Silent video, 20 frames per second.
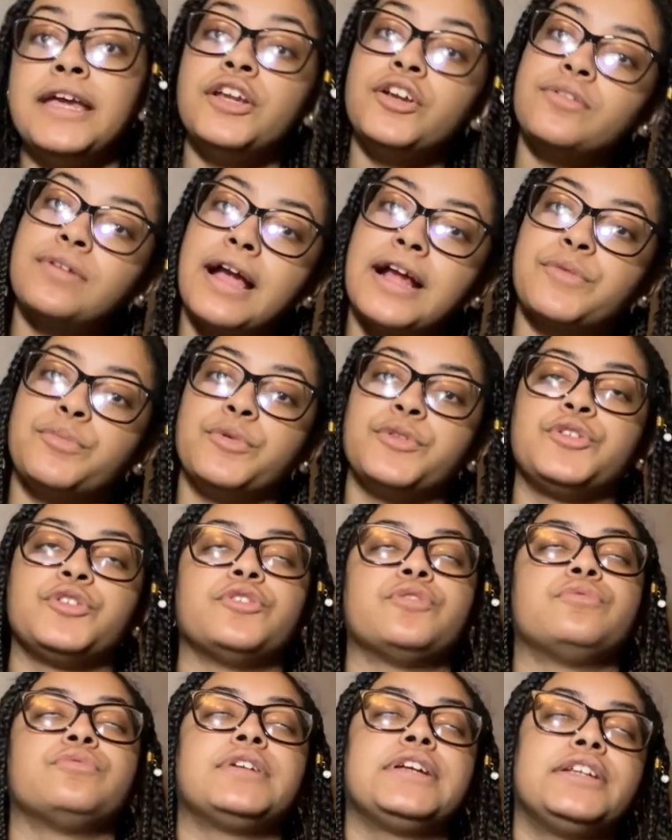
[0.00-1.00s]
Interact with
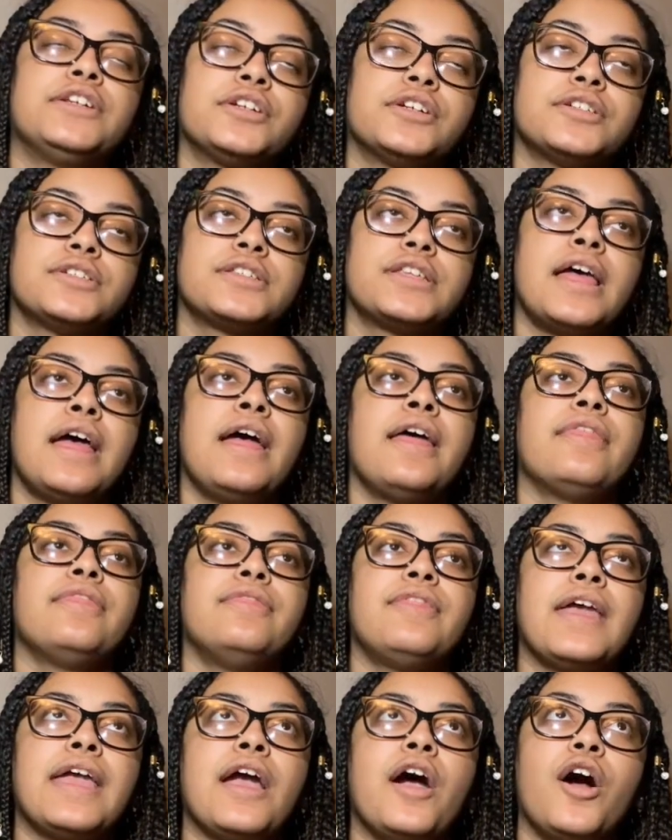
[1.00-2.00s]
your readers.
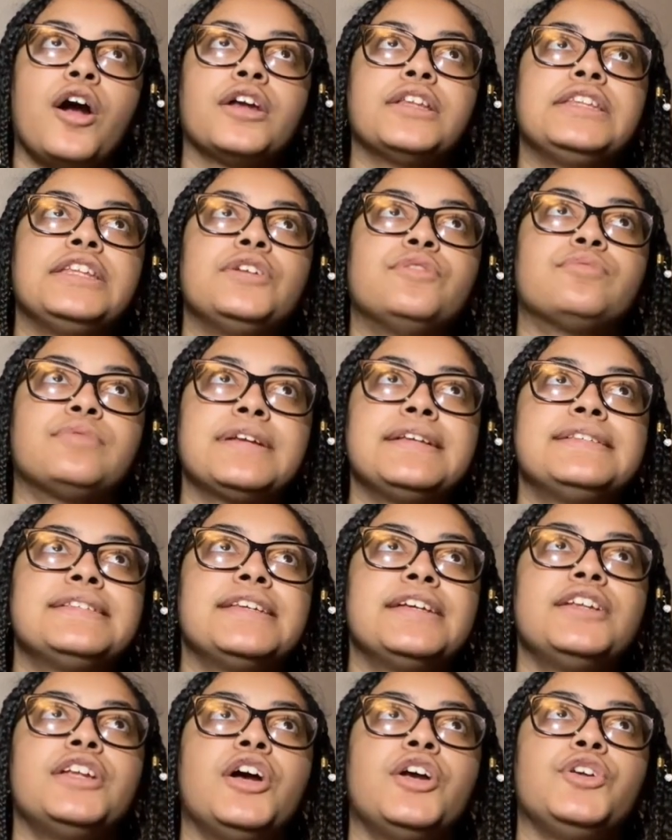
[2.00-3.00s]
They are the
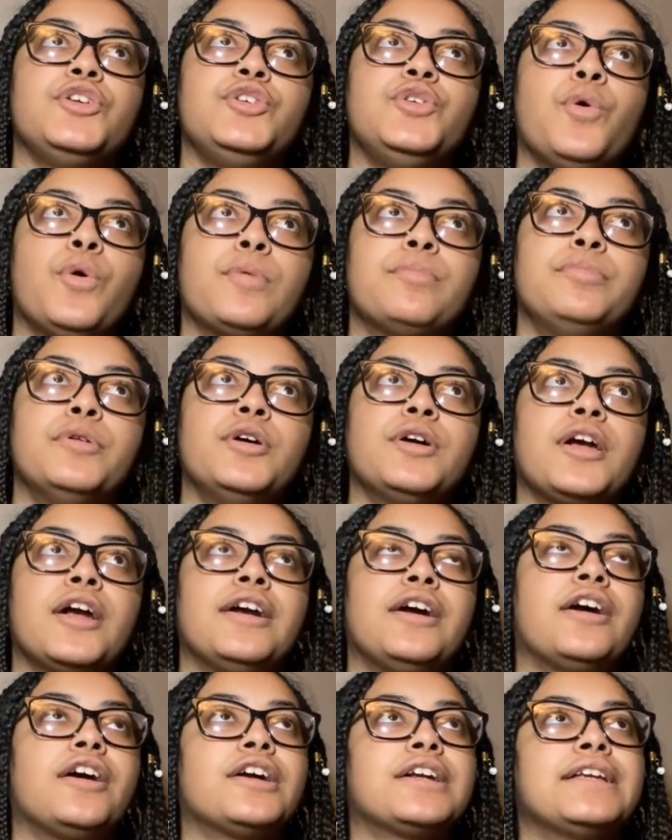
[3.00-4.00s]
reason your book
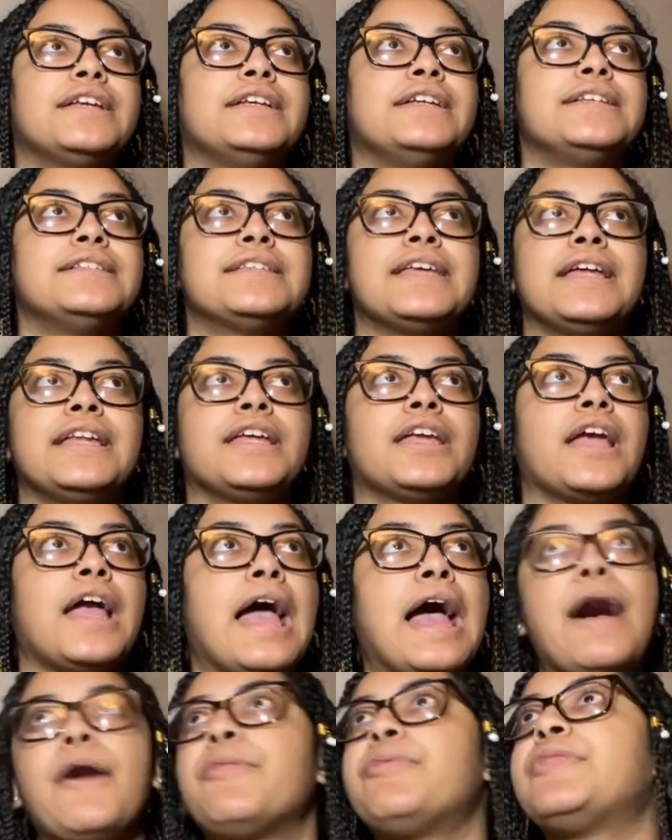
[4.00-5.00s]
is getting
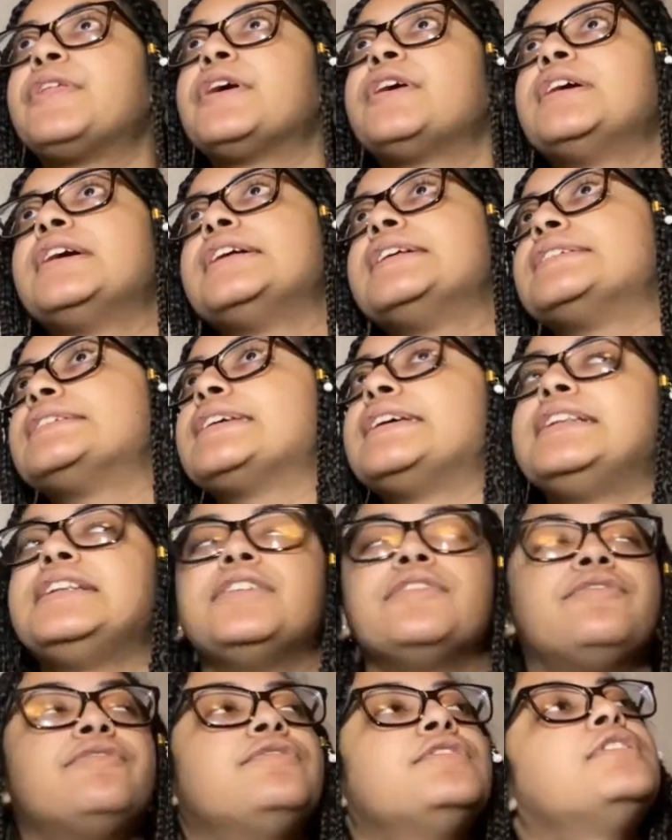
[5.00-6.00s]
out there, it is
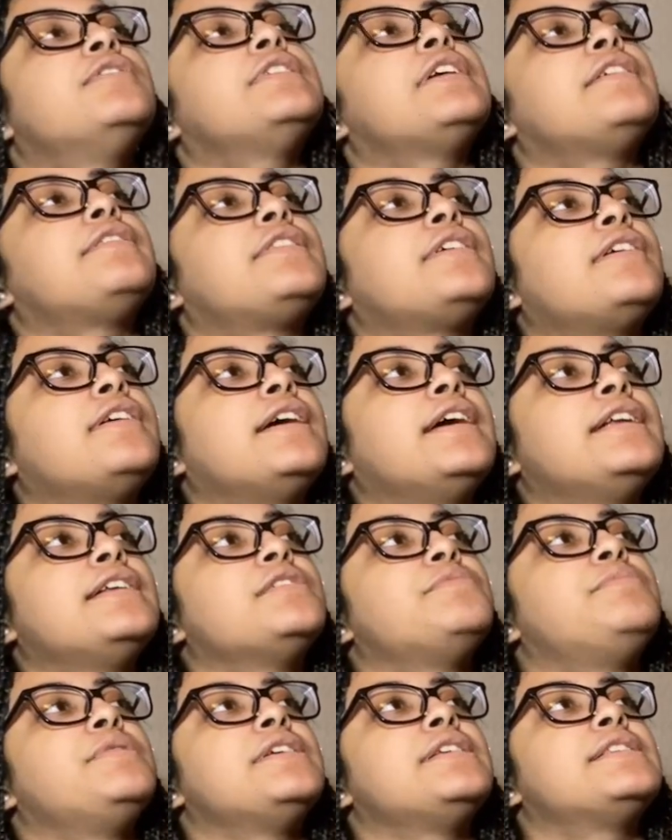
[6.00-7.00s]
getting flown out there, it
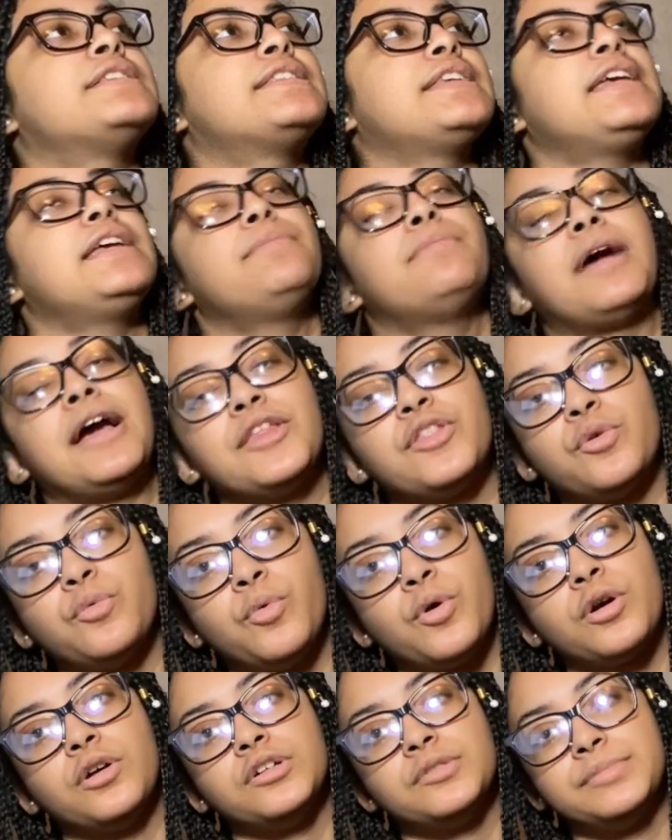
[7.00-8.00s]
is being seen by the
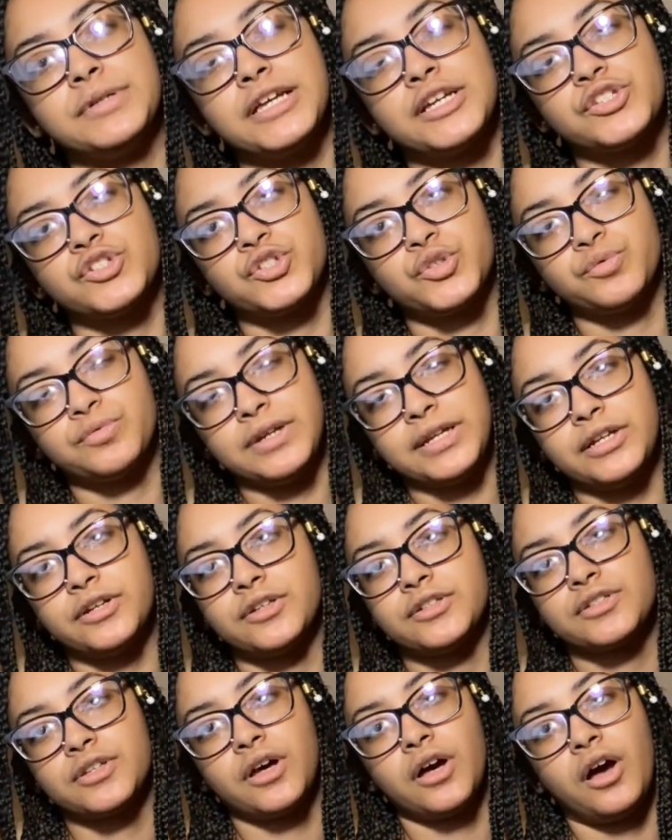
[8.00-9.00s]
world because your
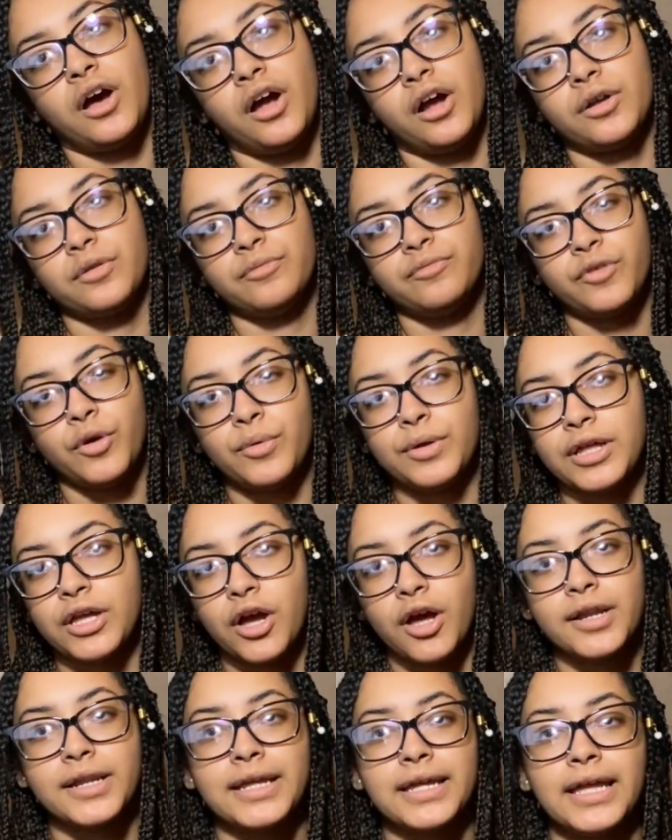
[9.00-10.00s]
readers are voting
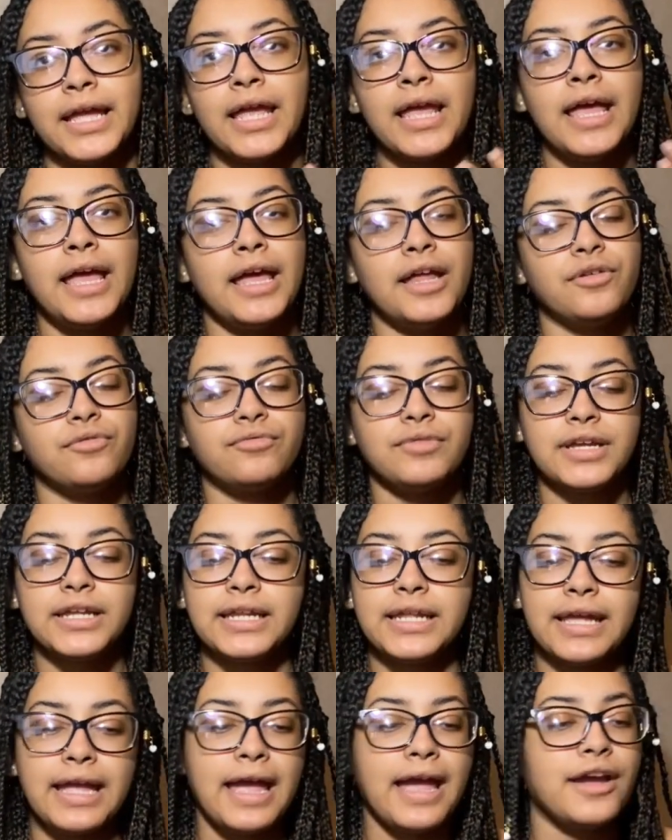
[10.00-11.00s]
on it and
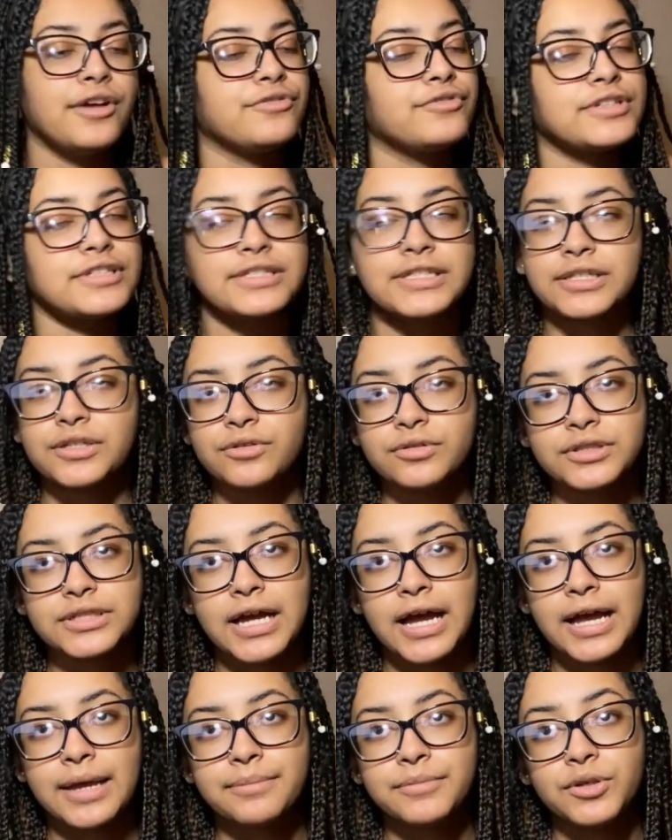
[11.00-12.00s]
reading every single
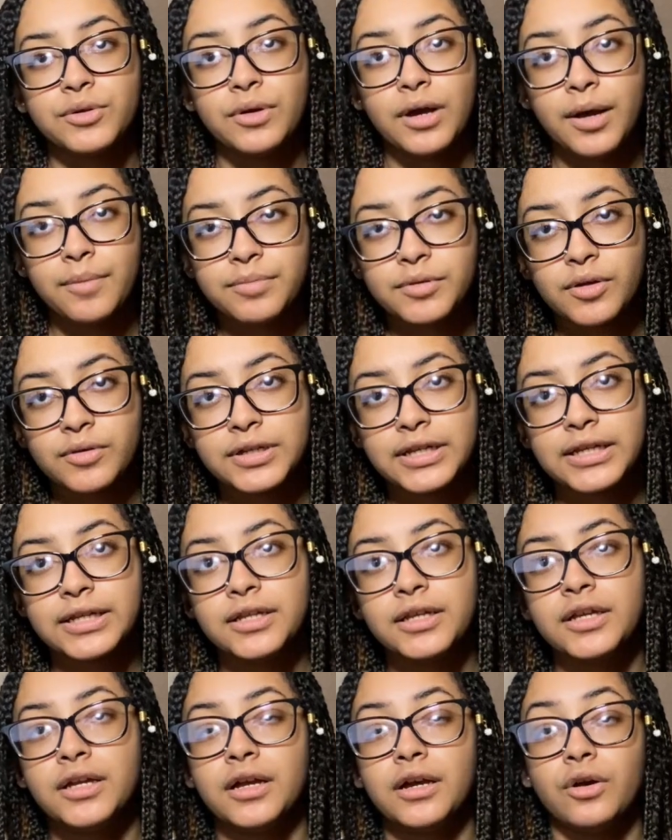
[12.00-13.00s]
time you upload
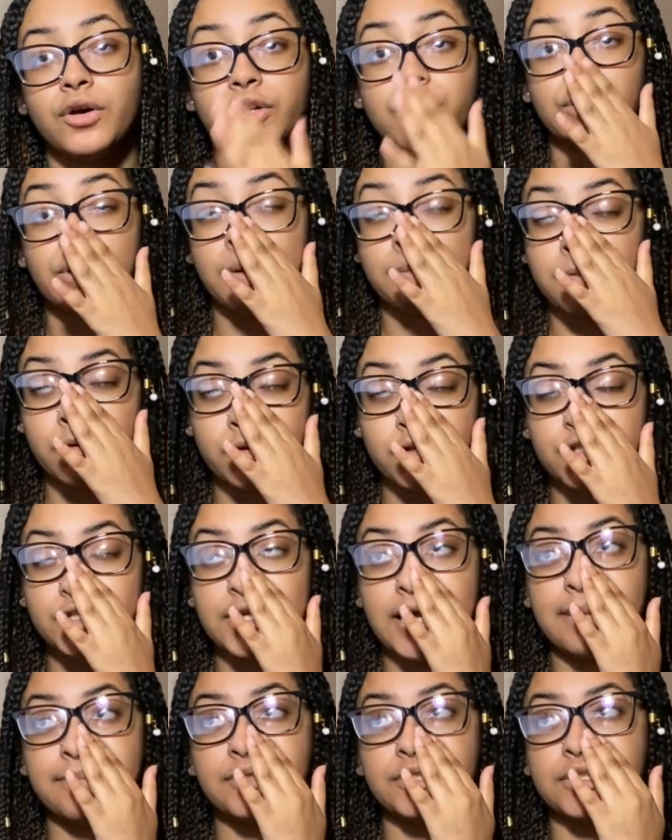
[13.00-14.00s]
it or you upload a
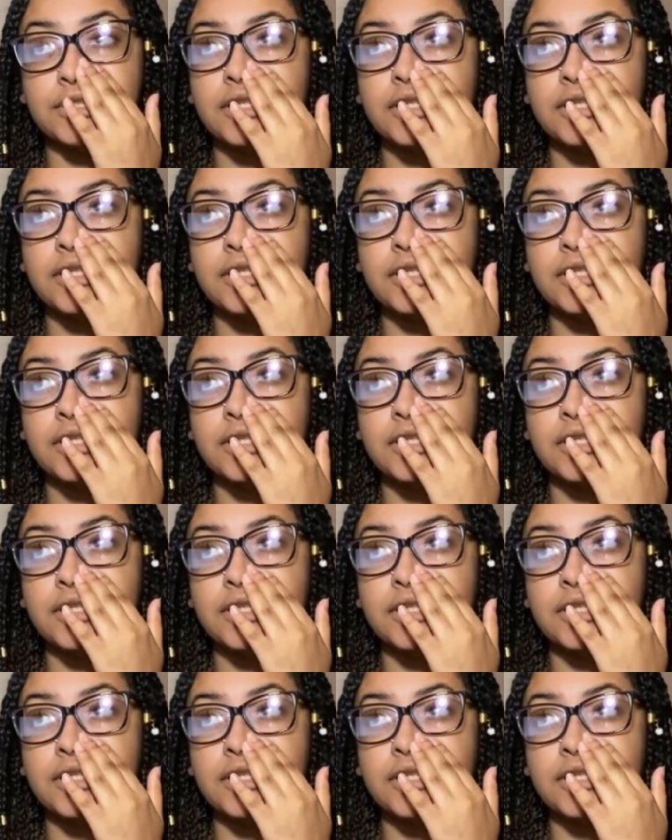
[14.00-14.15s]
chapter.